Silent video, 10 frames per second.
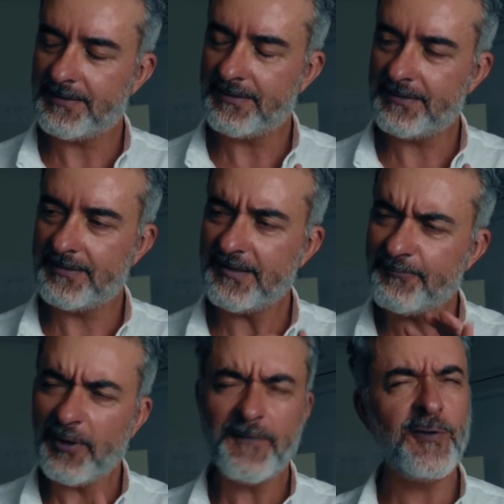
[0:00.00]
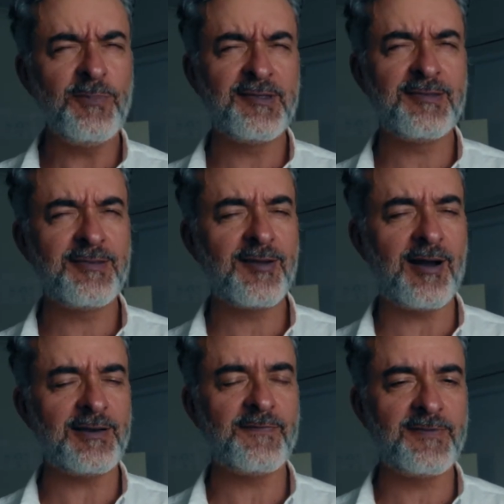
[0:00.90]
This perfume is
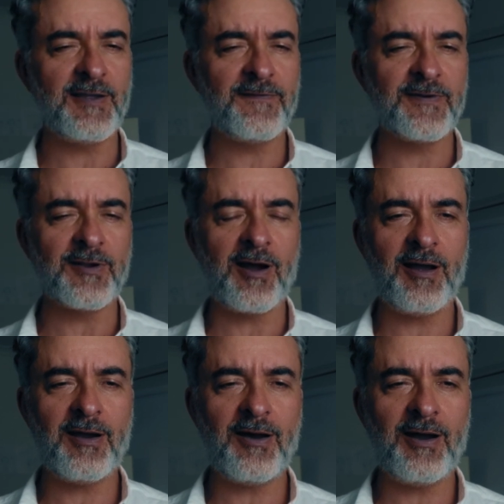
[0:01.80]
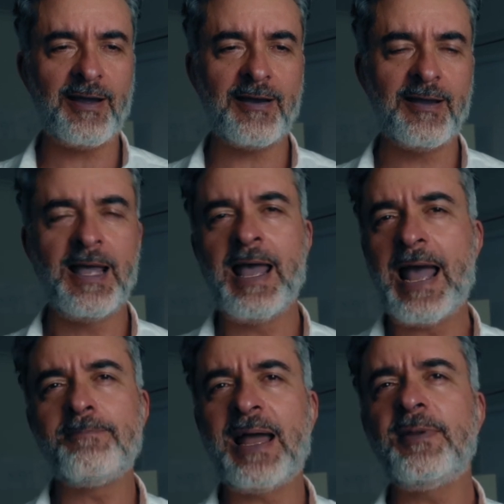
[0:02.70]
kind of different.
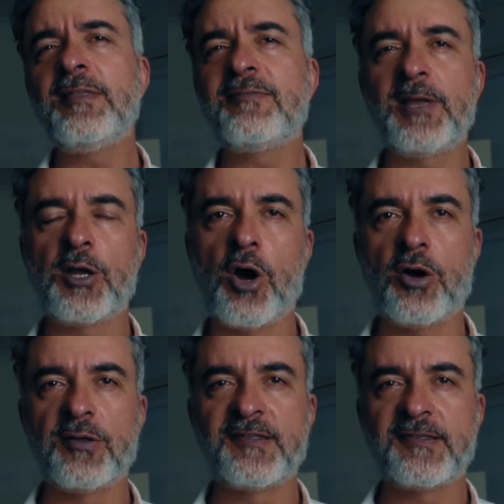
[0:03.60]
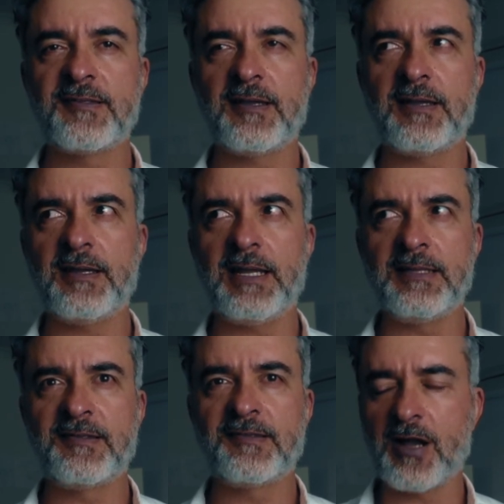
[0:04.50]
And maybe it's because
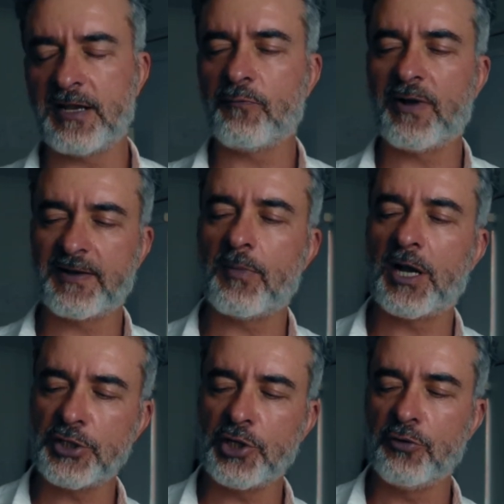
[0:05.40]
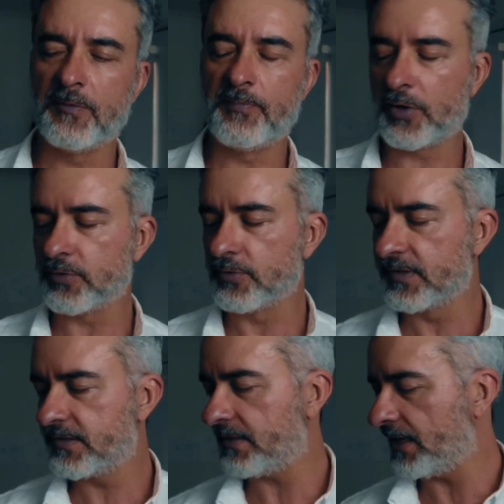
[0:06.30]
it's kind of one of my newer
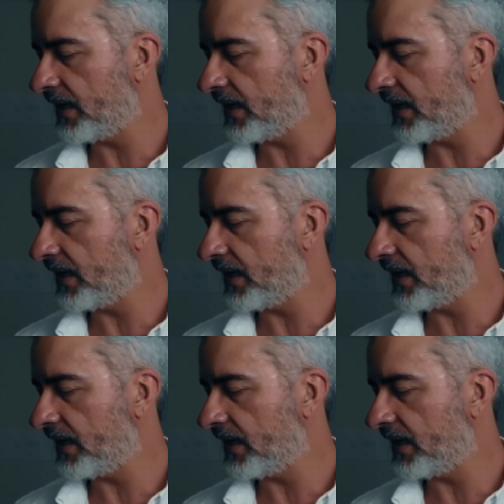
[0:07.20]
bottles,